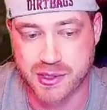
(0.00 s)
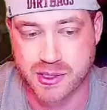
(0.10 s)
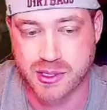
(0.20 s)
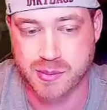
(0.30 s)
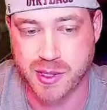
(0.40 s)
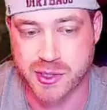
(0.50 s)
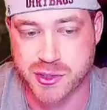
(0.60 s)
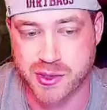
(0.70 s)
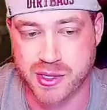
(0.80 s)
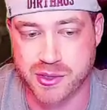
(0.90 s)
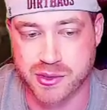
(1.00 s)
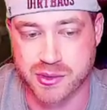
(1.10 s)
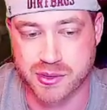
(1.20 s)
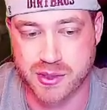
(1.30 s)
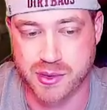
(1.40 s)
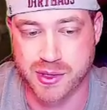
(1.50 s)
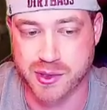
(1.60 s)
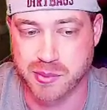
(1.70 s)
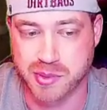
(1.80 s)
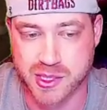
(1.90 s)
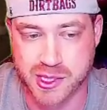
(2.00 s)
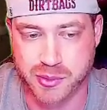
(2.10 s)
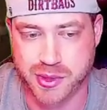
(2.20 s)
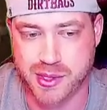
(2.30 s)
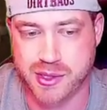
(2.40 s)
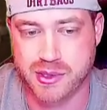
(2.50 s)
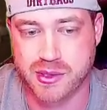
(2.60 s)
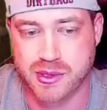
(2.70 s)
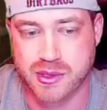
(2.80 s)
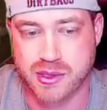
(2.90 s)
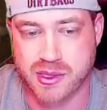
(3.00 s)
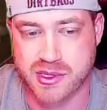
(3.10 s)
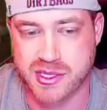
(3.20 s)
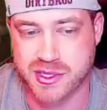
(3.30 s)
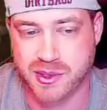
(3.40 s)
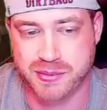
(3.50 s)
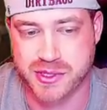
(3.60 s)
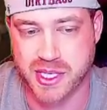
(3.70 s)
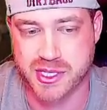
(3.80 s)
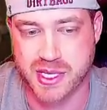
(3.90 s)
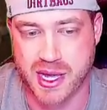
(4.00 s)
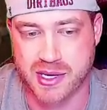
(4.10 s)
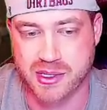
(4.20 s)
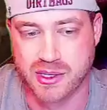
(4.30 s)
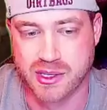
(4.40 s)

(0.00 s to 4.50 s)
making sure that you're, you know, either completely within, because they still haven't changed that,